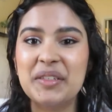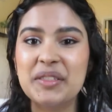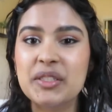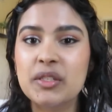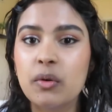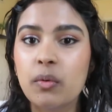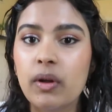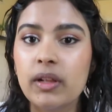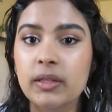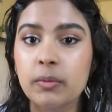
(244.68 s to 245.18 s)

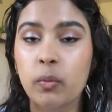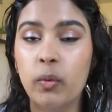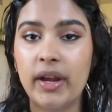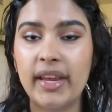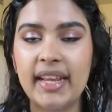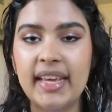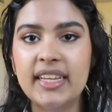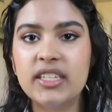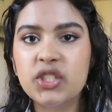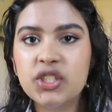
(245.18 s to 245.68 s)
also, while I'm
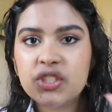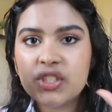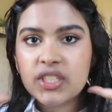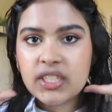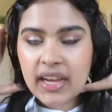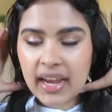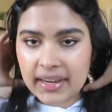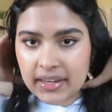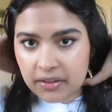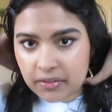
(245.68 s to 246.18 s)
waiting, just to
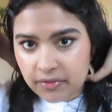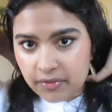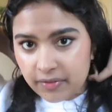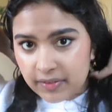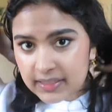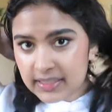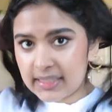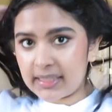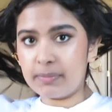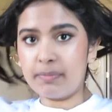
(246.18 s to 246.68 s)
kind of
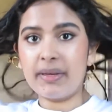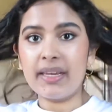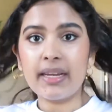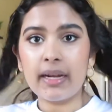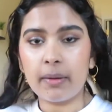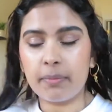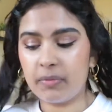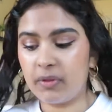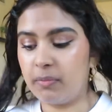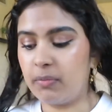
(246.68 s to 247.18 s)
speed
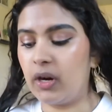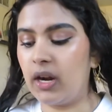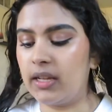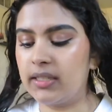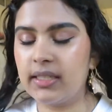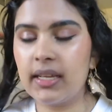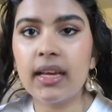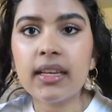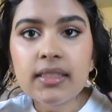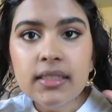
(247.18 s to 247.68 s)
up the
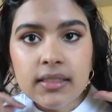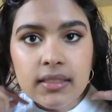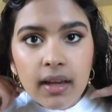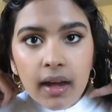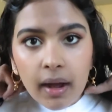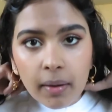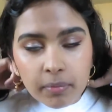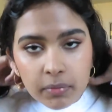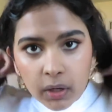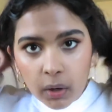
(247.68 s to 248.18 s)
process,
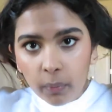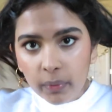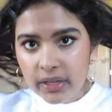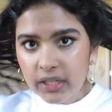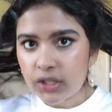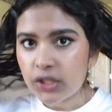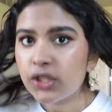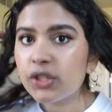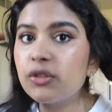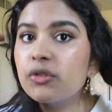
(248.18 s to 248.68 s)
I'm
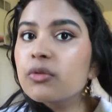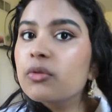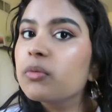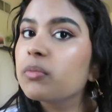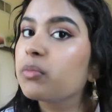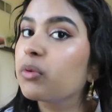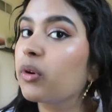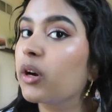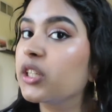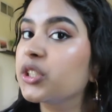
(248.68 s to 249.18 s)
going to
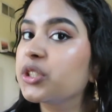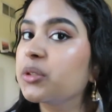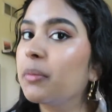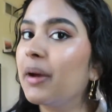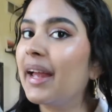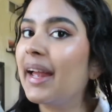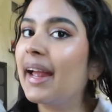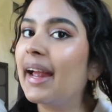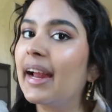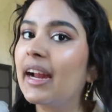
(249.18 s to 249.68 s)
brush
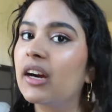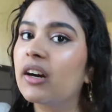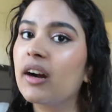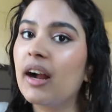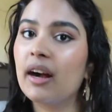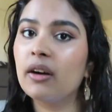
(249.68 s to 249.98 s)
my hair